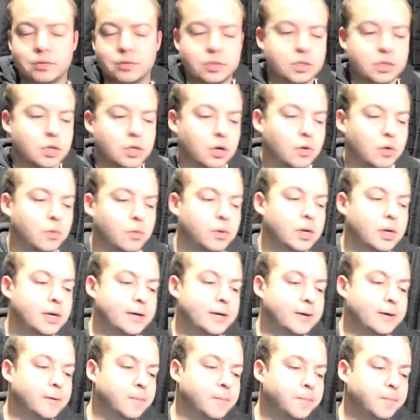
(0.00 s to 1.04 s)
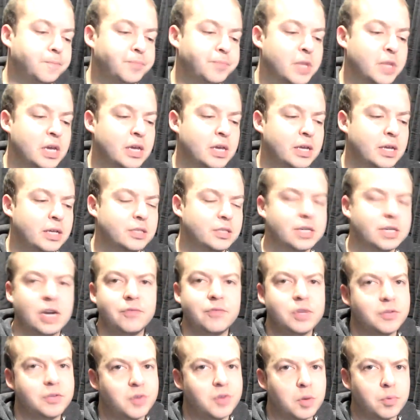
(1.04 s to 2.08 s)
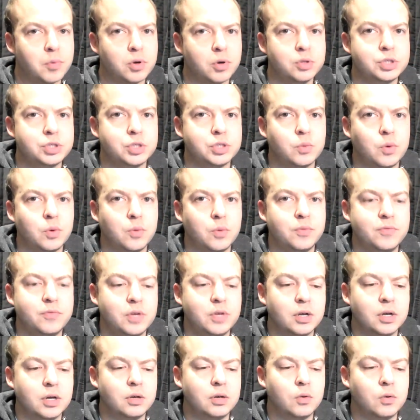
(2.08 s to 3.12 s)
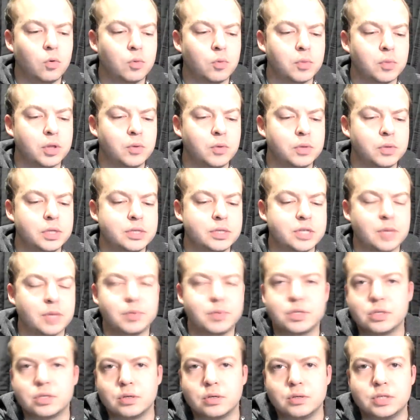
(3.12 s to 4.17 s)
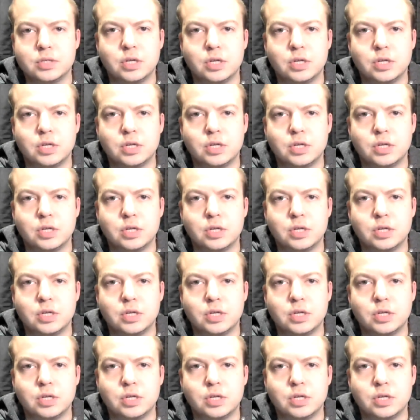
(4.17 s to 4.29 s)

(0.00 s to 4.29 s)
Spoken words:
So it's kind of a different approach to what we've done normally with these episodes.